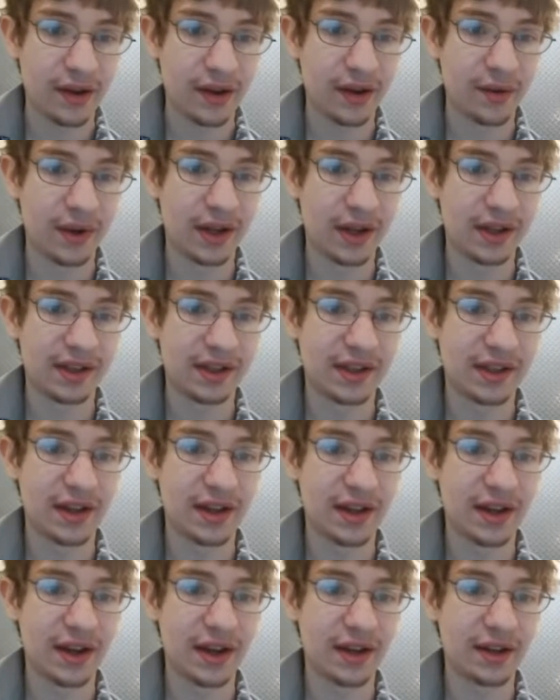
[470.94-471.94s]
and we can see
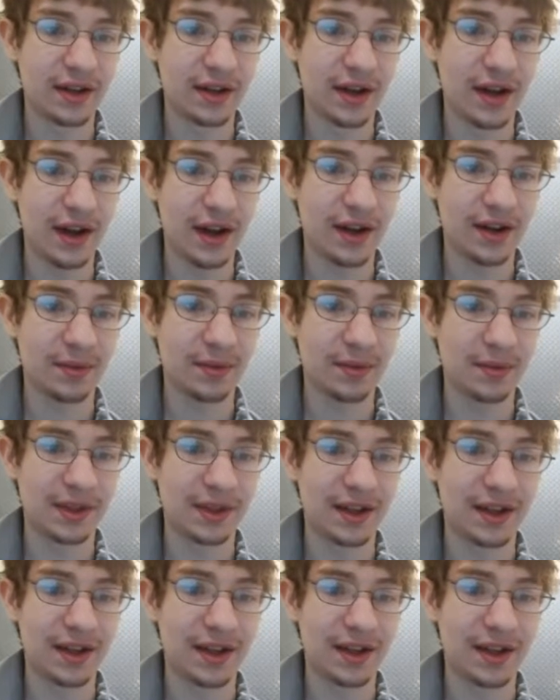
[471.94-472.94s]
that Adam
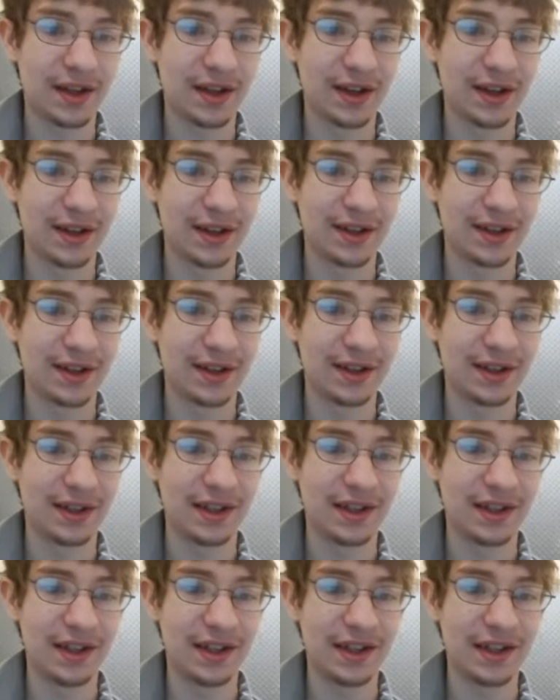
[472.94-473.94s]
said
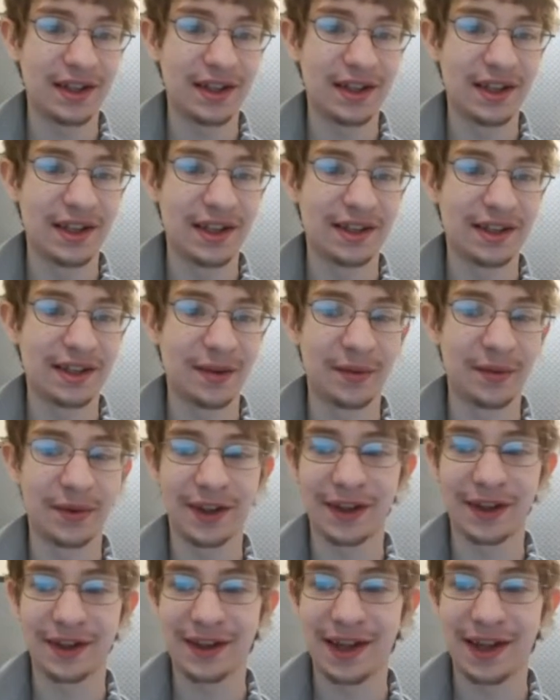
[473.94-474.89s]
Diaz did something.